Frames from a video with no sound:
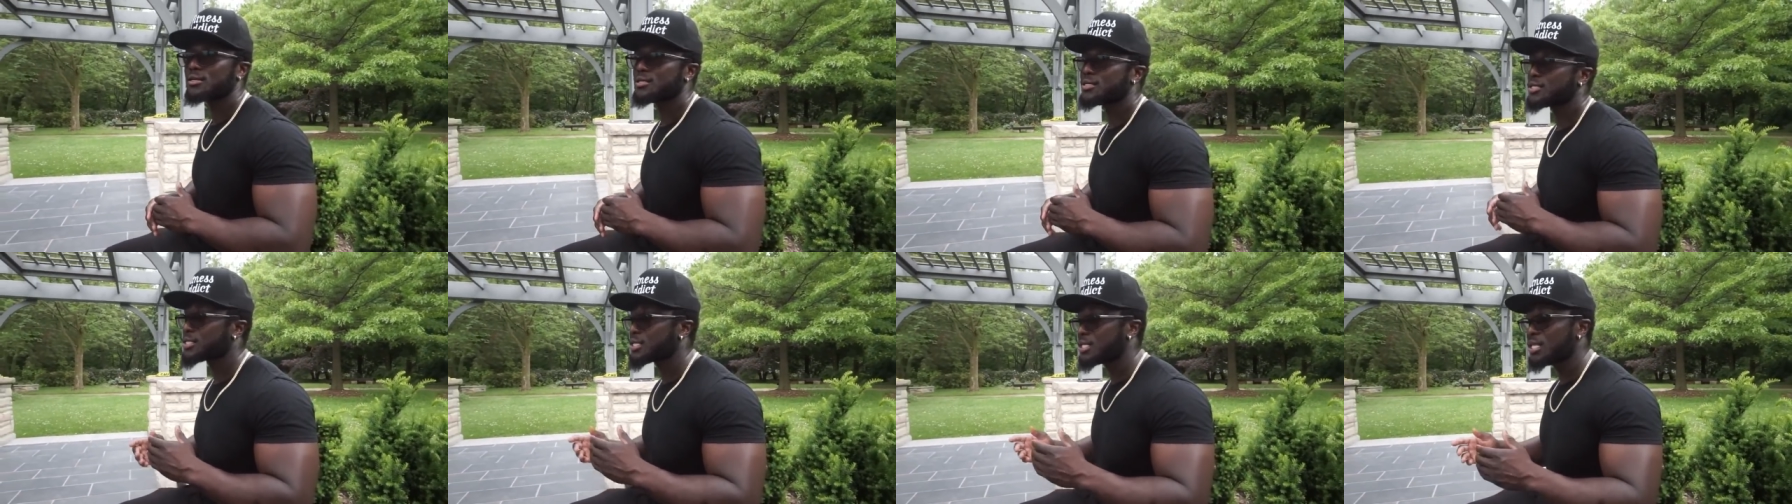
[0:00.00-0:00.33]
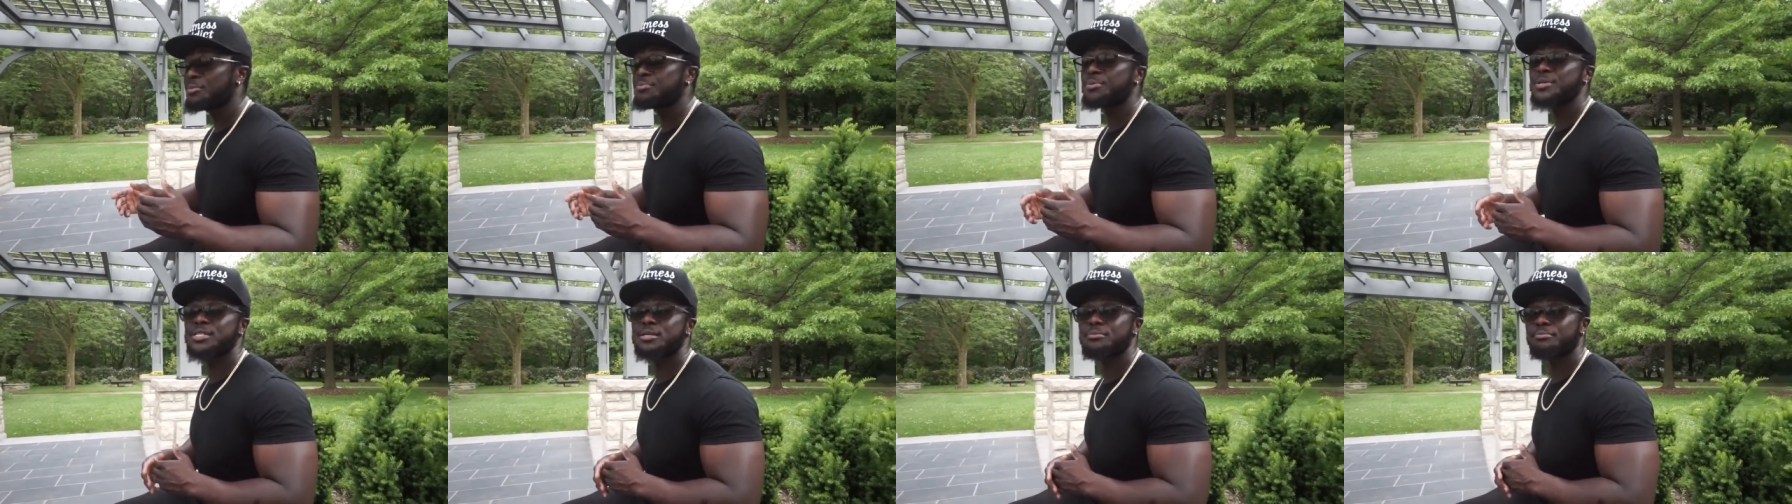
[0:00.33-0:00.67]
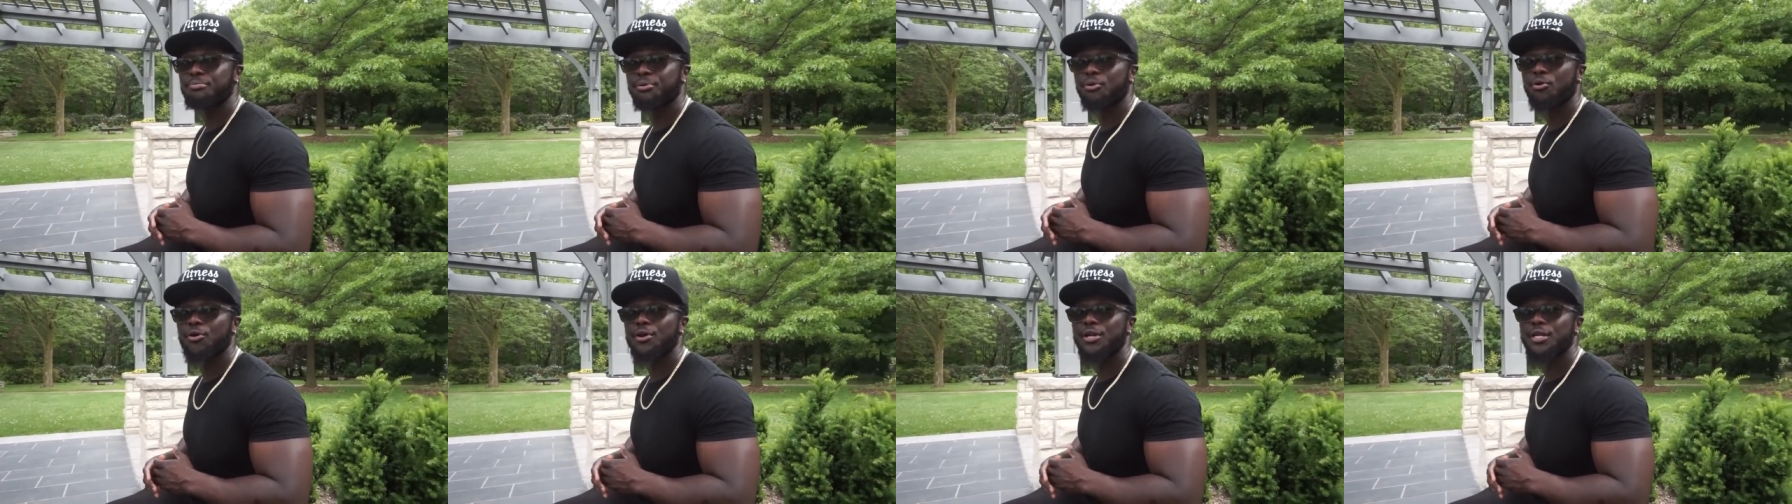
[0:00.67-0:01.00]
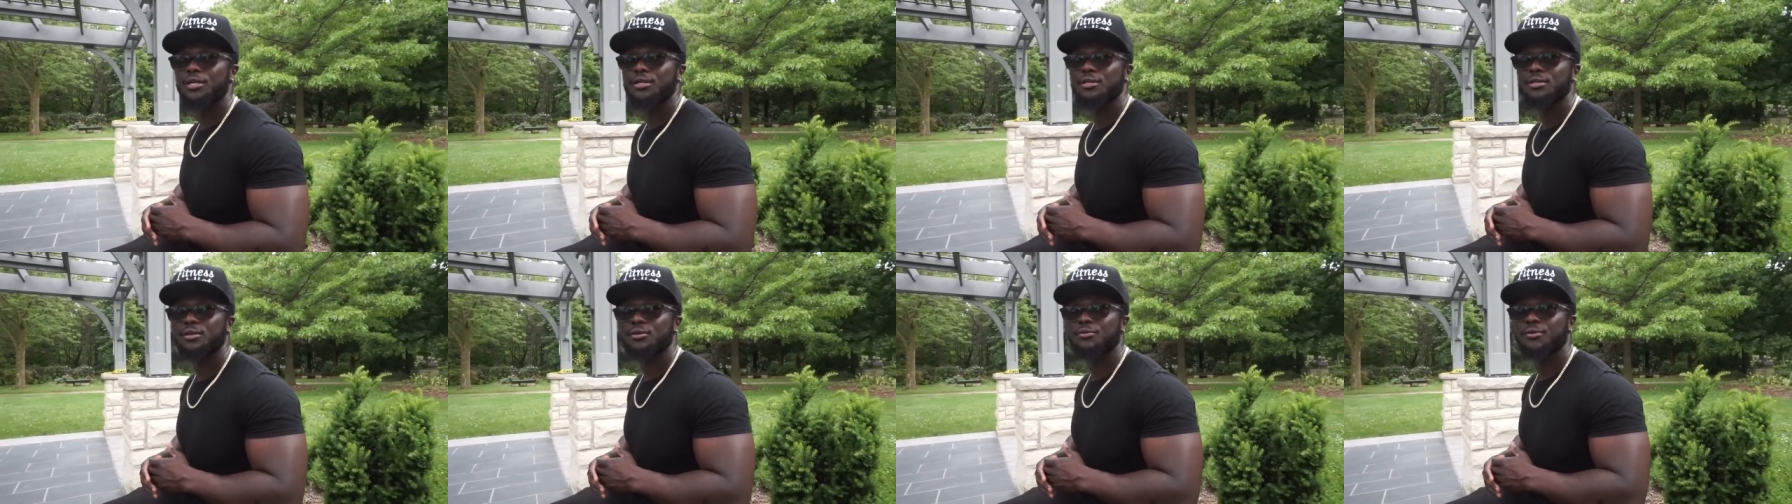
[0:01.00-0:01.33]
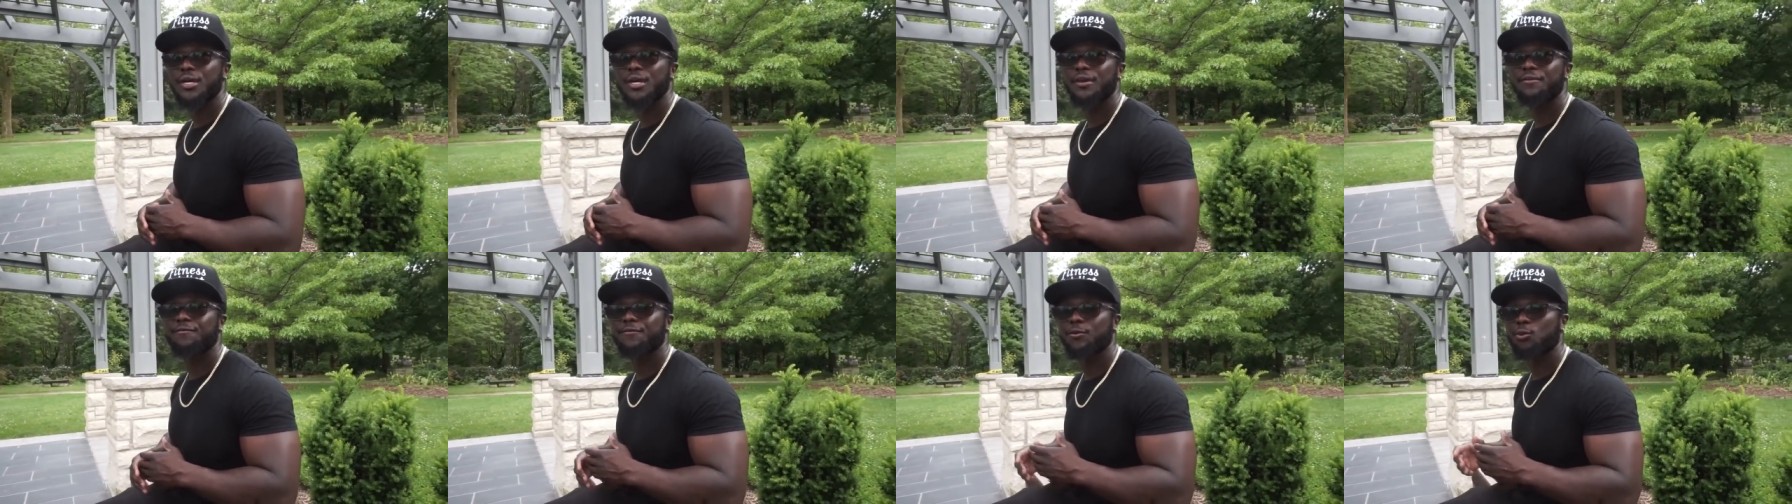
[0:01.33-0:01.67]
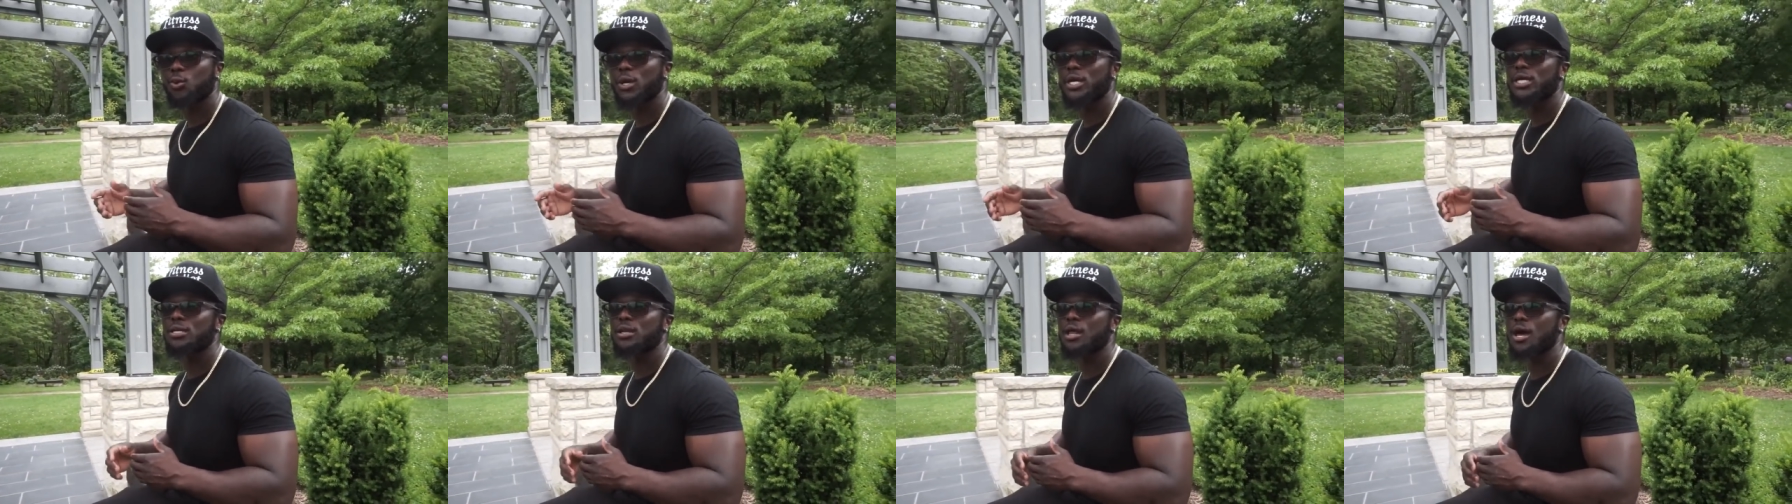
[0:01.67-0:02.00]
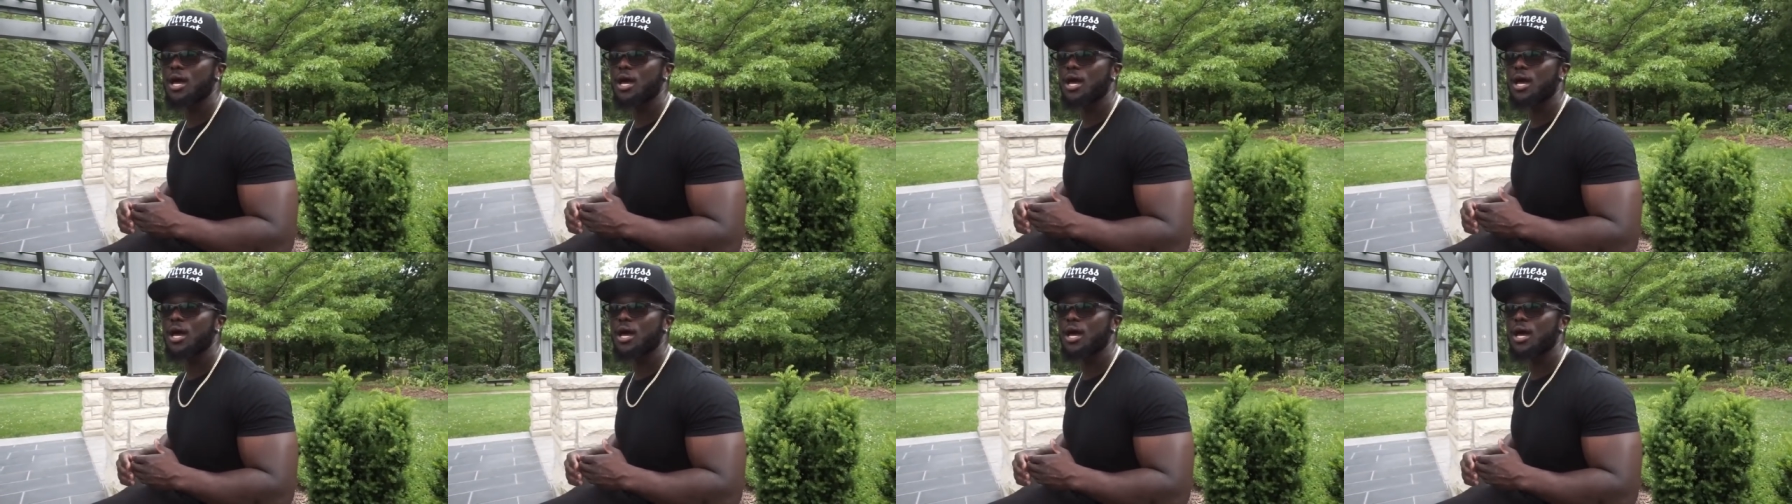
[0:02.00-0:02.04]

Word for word: Sleep is important, okay, for weight